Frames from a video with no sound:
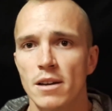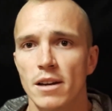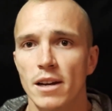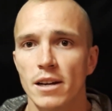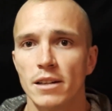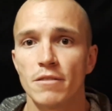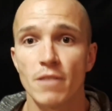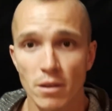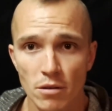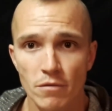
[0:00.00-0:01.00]
And
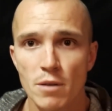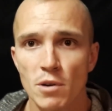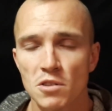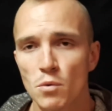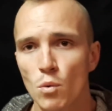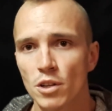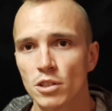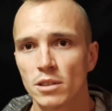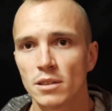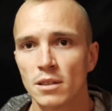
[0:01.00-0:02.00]
thank you very much for
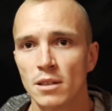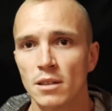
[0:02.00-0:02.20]
watching.